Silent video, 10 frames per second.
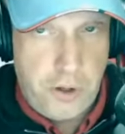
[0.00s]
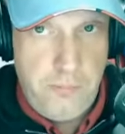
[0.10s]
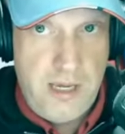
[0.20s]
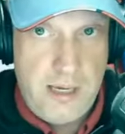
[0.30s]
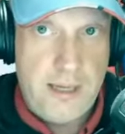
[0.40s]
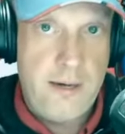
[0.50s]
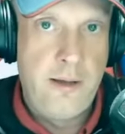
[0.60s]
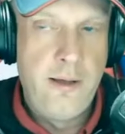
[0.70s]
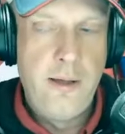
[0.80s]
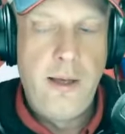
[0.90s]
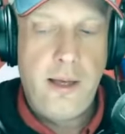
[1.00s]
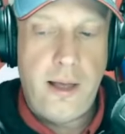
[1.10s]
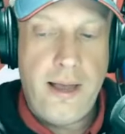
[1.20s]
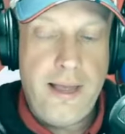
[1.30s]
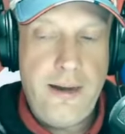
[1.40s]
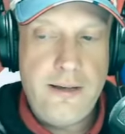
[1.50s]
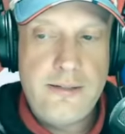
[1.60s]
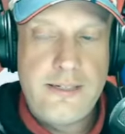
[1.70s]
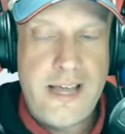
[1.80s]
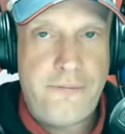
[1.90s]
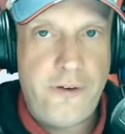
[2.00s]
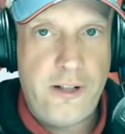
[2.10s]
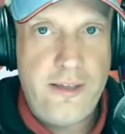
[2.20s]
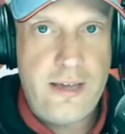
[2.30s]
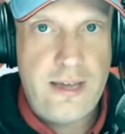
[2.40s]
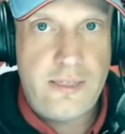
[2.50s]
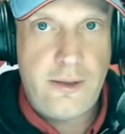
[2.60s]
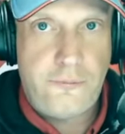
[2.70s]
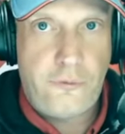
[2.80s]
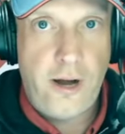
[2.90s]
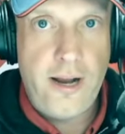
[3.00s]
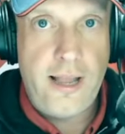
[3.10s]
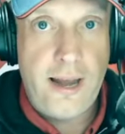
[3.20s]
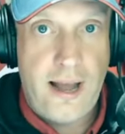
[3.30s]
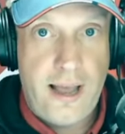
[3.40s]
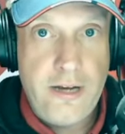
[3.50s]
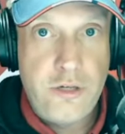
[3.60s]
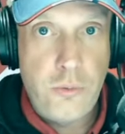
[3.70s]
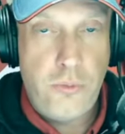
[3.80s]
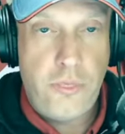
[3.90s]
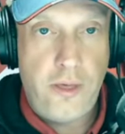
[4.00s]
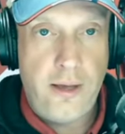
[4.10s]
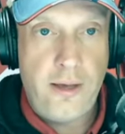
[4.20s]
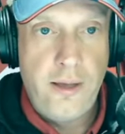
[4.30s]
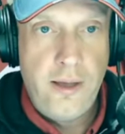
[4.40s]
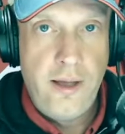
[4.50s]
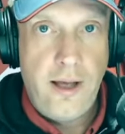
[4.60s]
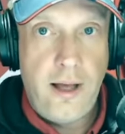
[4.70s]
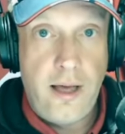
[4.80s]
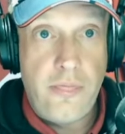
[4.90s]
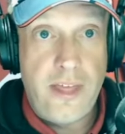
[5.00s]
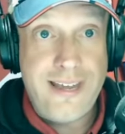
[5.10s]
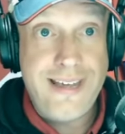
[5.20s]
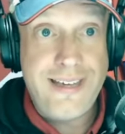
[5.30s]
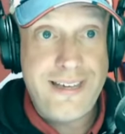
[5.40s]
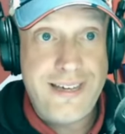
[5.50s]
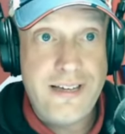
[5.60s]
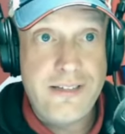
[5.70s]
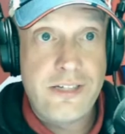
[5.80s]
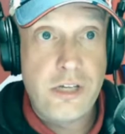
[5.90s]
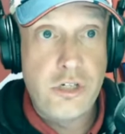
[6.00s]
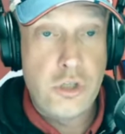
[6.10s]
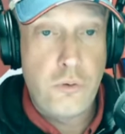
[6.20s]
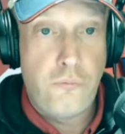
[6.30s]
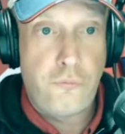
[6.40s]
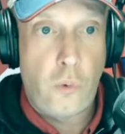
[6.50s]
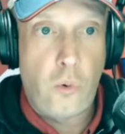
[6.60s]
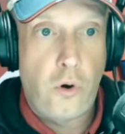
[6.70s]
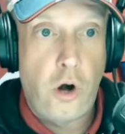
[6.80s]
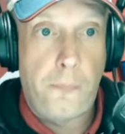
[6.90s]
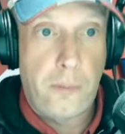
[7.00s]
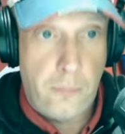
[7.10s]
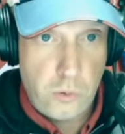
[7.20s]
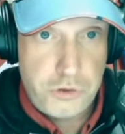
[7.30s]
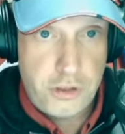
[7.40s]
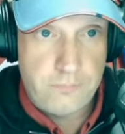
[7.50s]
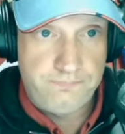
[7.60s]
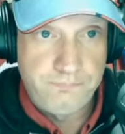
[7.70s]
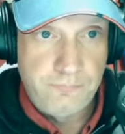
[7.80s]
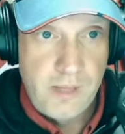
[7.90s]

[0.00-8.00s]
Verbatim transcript: put me in, uh, it is definitely Ethen Frank. And I do think uh, that it, he is due for a promotion.